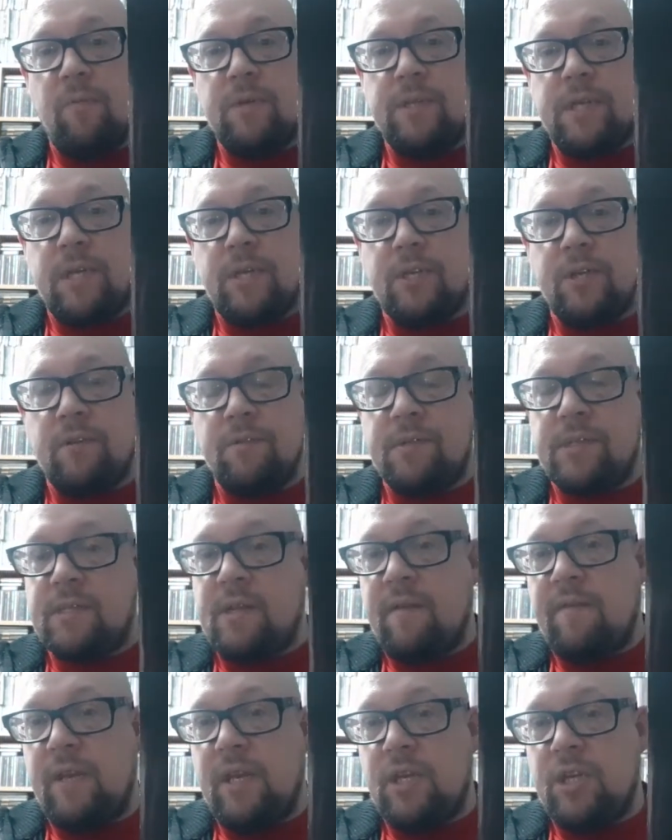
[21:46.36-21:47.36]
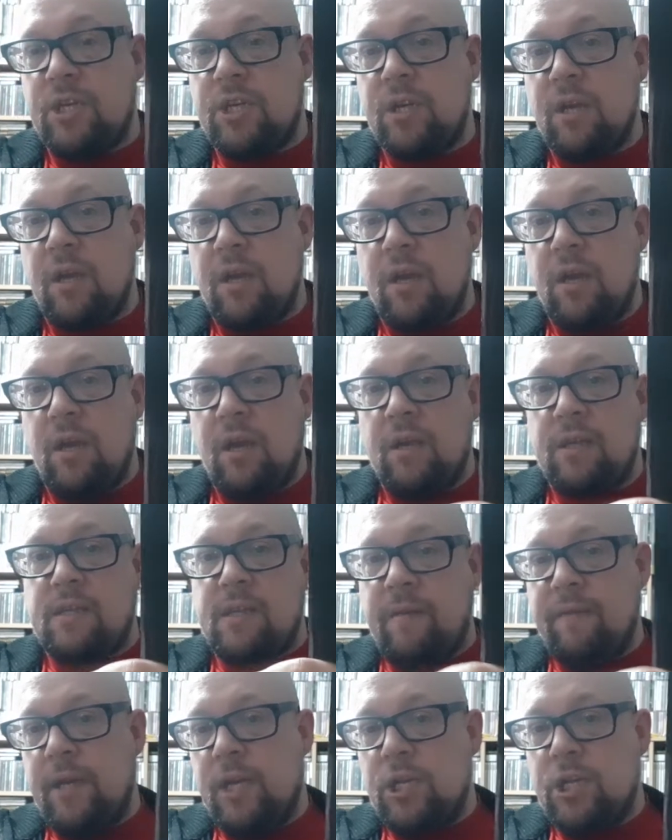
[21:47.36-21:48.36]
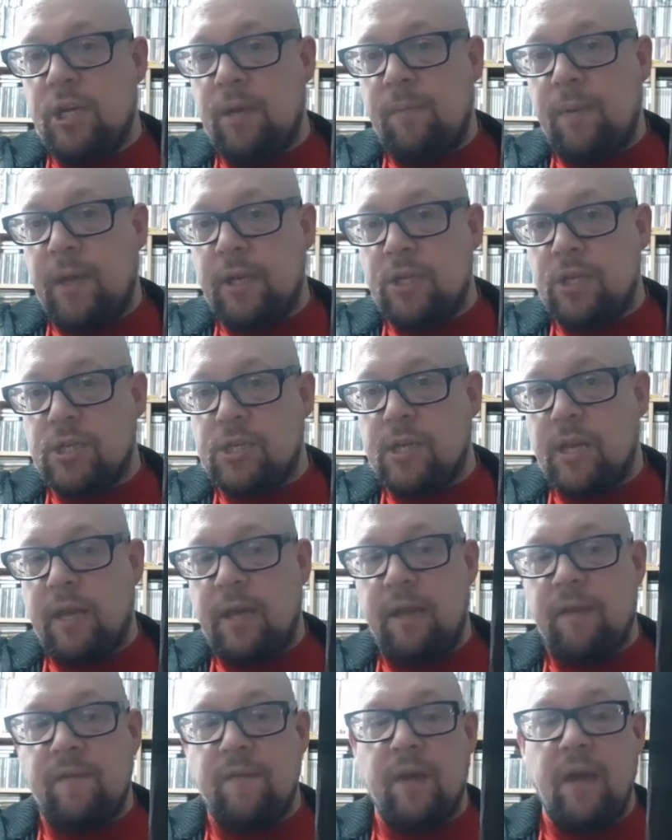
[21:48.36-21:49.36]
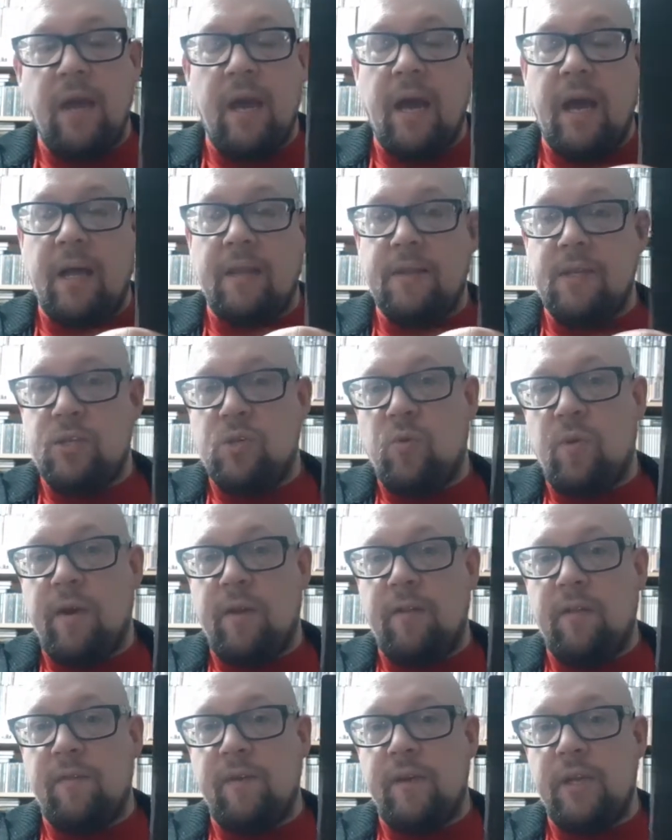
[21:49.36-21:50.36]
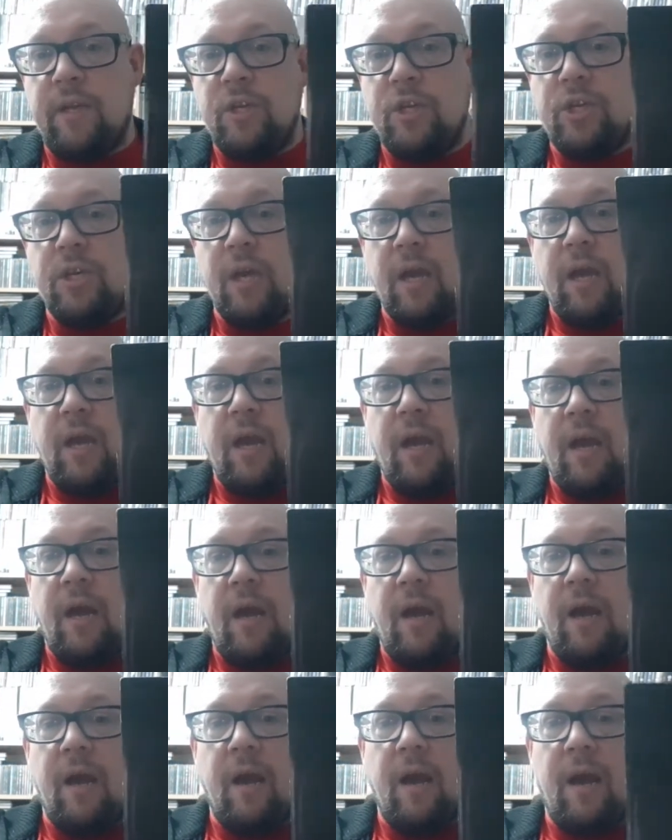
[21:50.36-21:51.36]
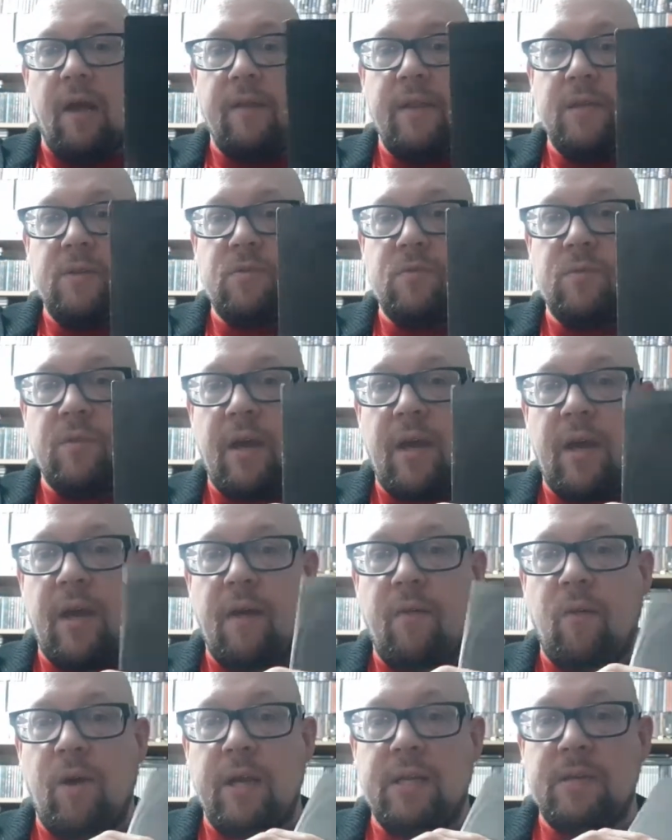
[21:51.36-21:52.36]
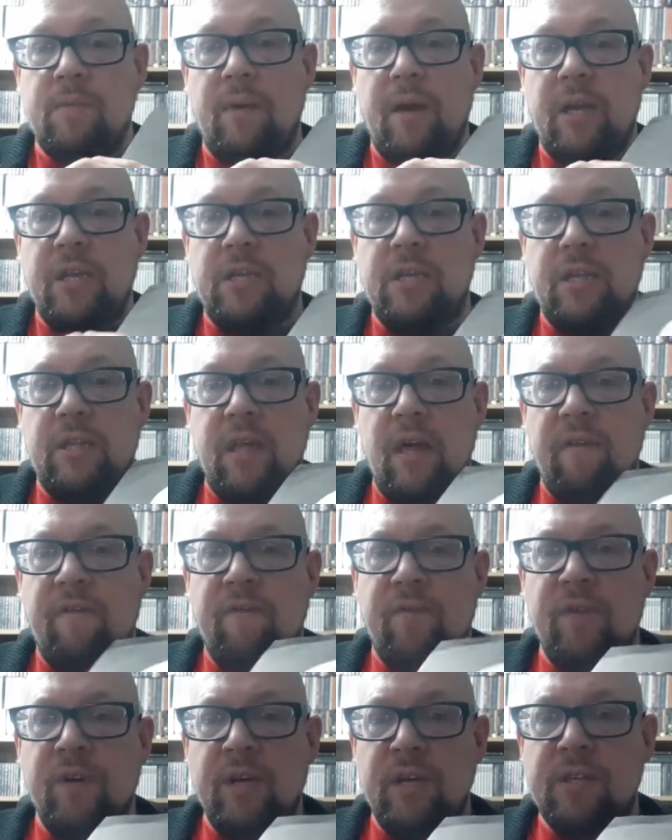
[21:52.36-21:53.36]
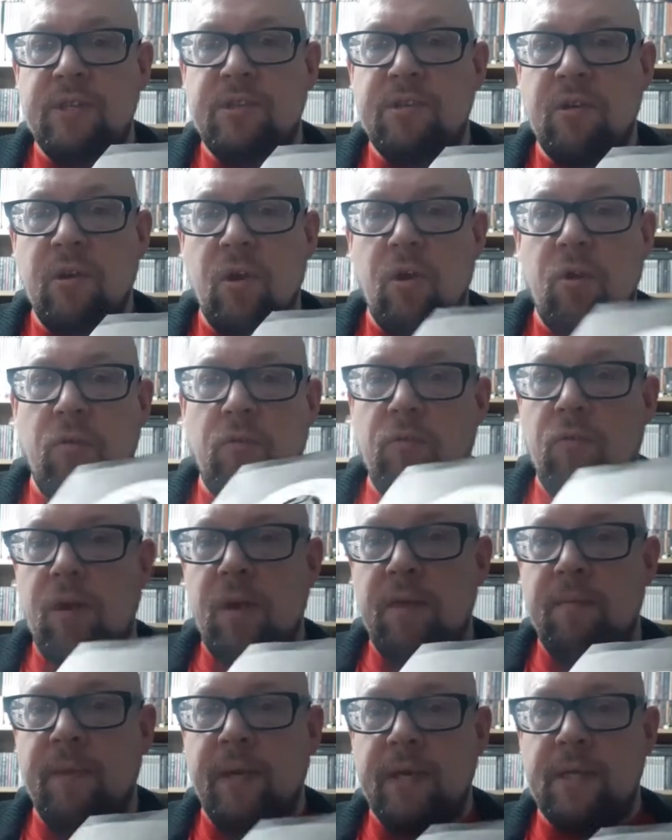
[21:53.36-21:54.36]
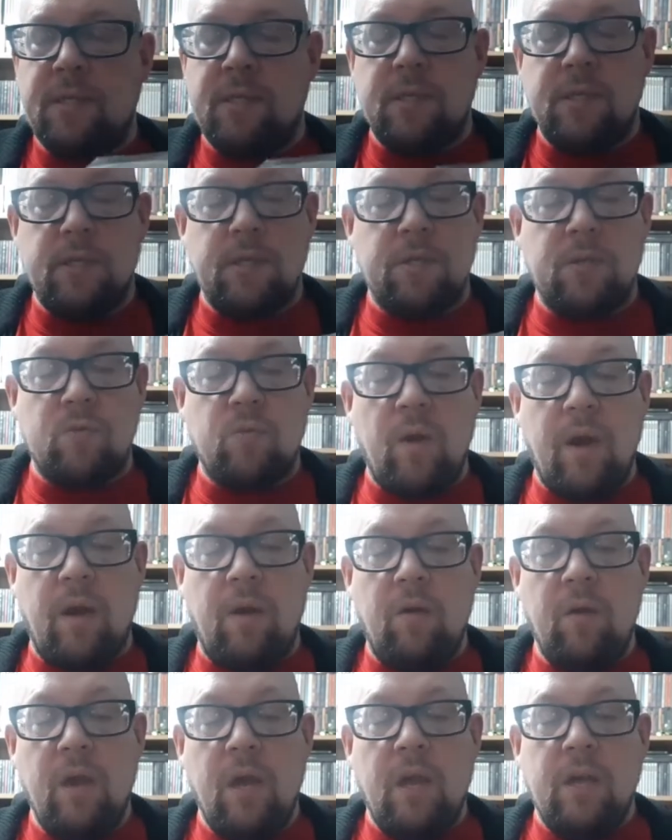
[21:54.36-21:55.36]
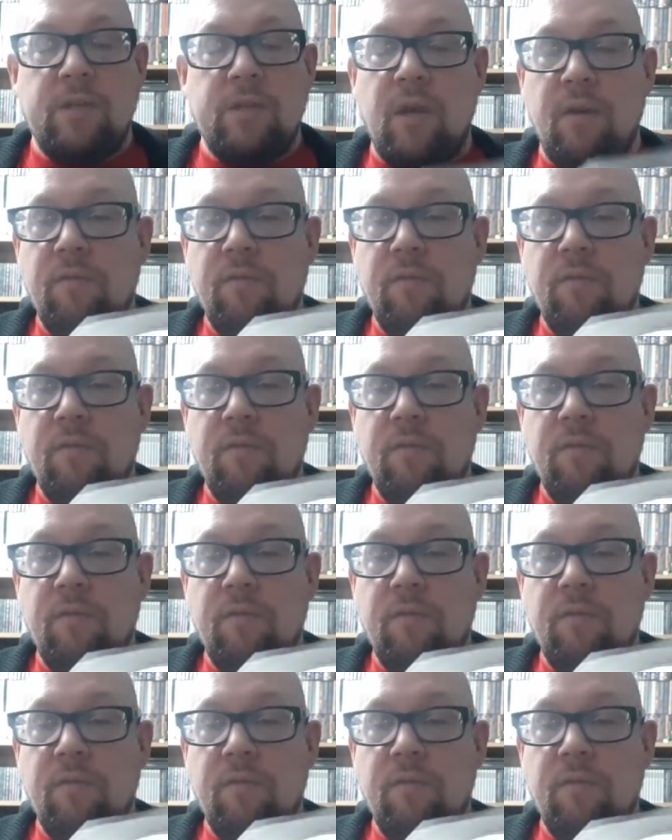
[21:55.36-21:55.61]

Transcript: was issued seven inch, seven inch in a picture sleeve and a twelve inch, uh, and this was where where Depeche did their first remixes as well. So